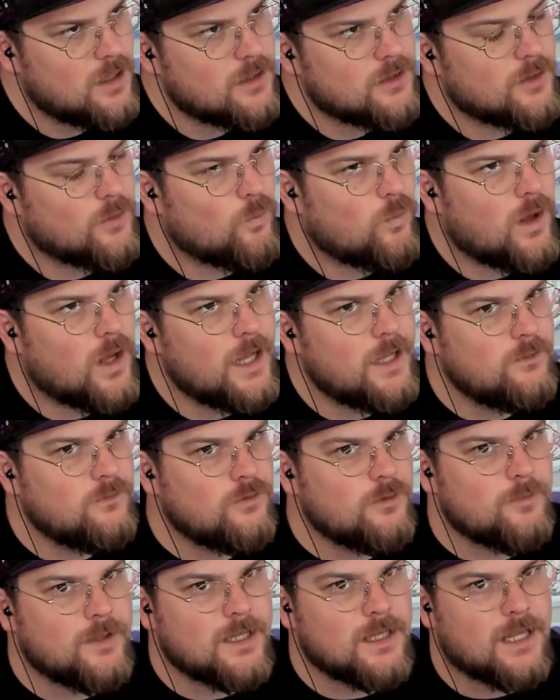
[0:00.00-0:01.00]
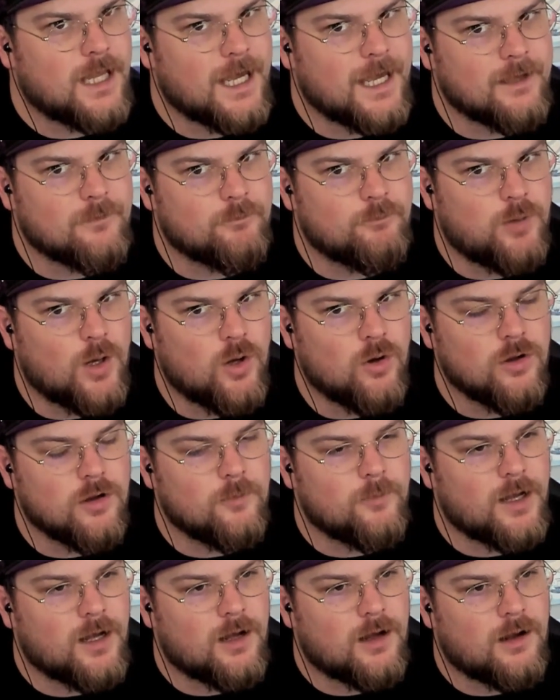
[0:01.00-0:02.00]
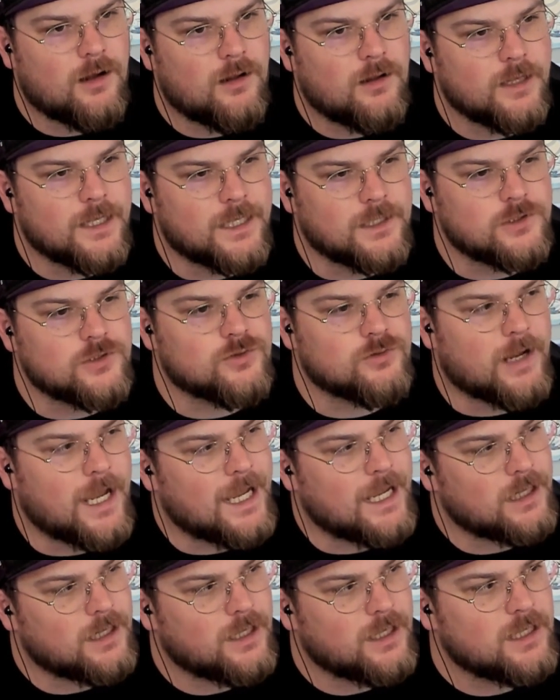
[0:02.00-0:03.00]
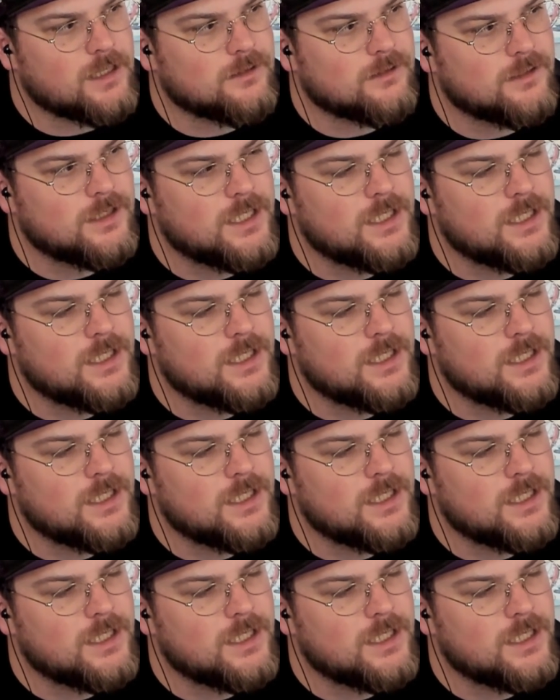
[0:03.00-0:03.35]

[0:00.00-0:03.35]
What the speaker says: The one would be like Pokeball and Dragonite.